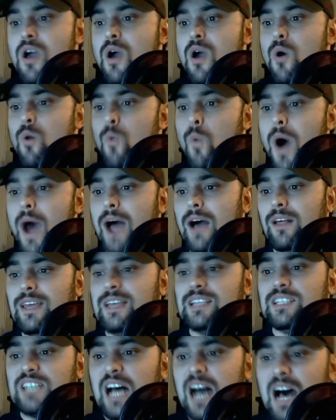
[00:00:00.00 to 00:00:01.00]
While
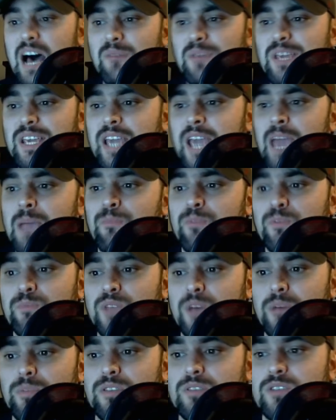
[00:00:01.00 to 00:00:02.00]
Itami came
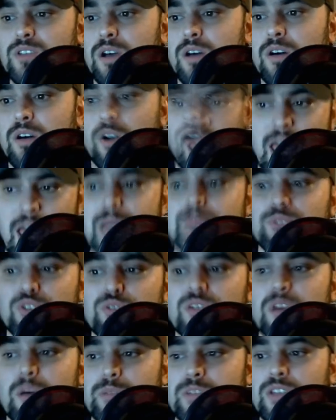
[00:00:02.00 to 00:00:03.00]
from WWE, uh, came
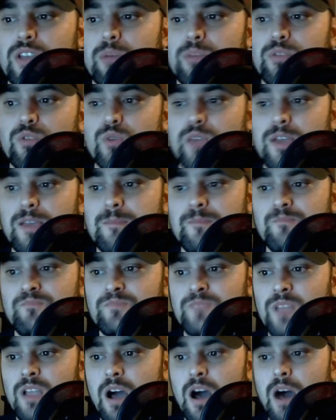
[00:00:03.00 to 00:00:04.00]
to WWE
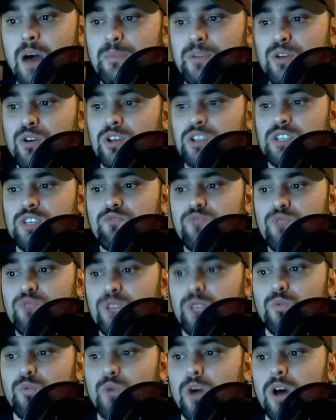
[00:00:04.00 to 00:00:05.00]
uh, because he
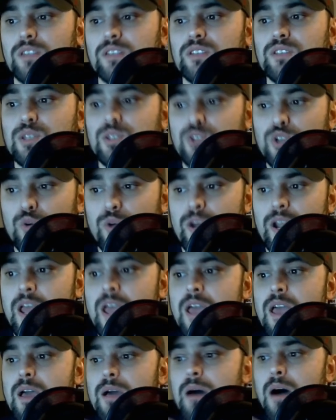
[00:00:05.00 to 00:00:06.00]
really wanted to do it,
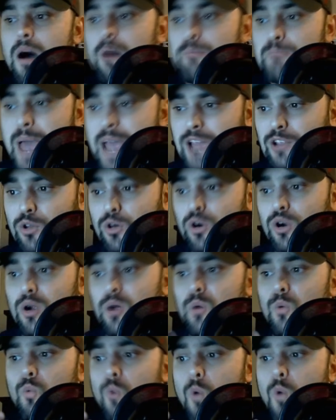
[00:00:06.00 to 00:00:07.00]
uh,
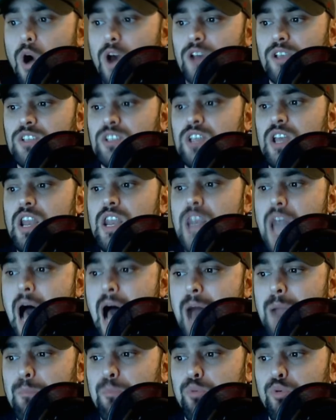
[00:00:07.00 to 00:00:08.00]
Balor was
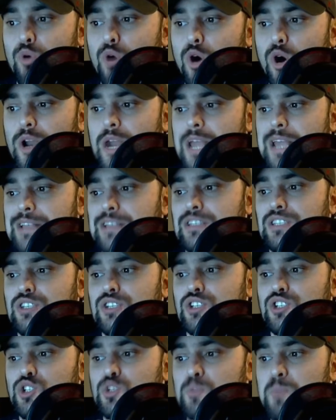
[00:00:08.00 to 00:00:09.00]
not brought in
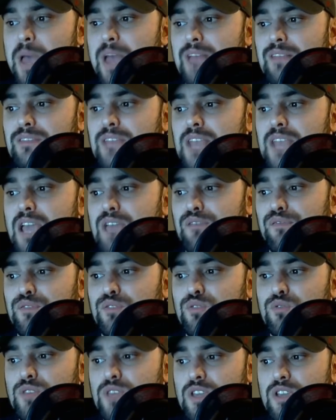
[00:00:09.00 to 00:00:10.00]
to spend a
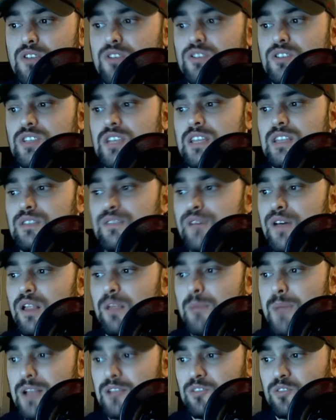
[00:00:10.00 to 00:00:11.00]
few years in
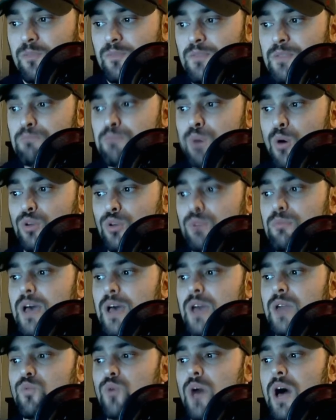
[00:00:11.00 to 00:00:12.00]
developmental. Both
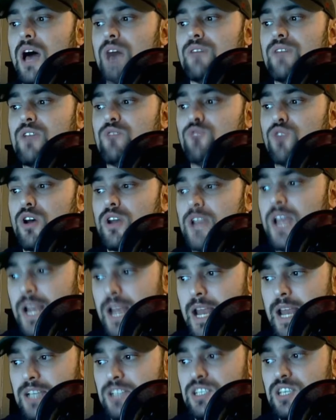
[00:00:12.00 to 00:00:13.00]
men will have a run
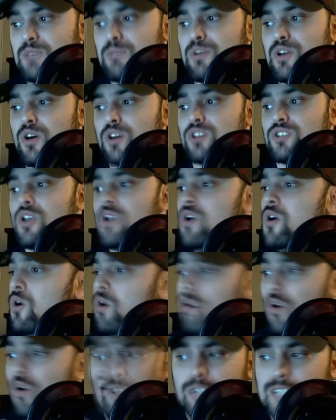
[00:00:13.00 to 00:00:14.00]
NXT because
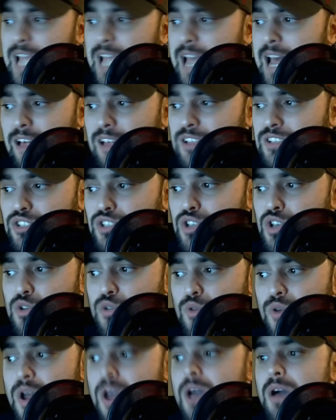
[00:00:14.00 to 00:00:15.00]
all talents
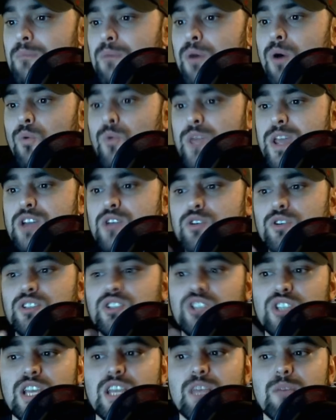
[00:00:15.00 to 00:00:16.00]
do, but we
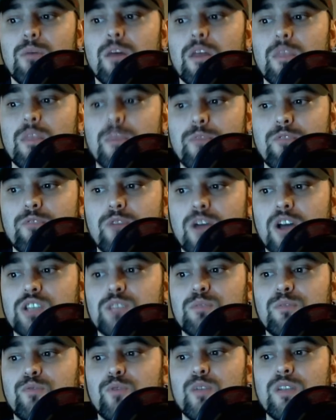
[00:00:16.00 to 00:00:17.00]
could see them on the main
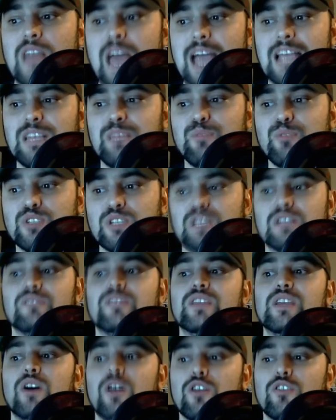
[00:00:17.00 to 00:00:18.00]
roster before 90%
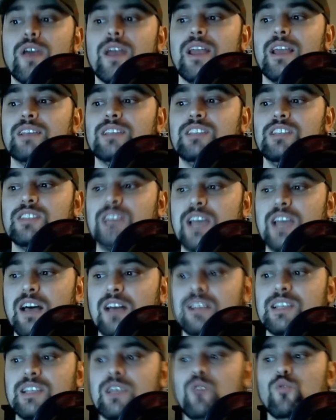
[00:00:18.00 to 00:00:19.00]
of the other NXT
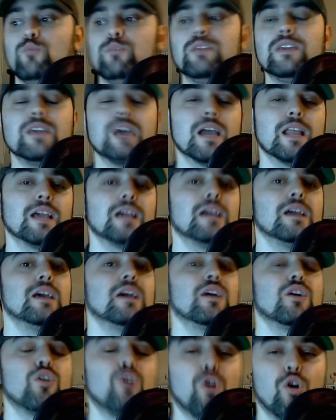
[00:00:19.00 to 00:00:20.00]
talents that will be getting
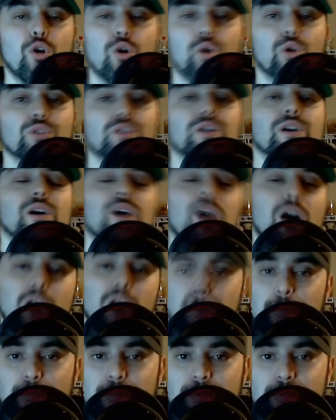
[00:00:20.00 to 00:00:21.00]
called
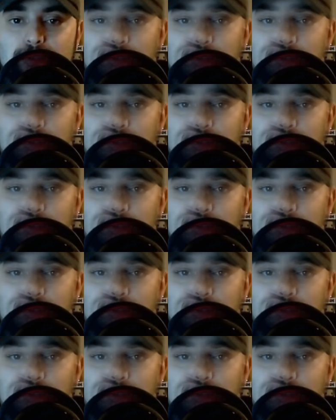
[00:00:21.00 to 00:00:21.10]
up.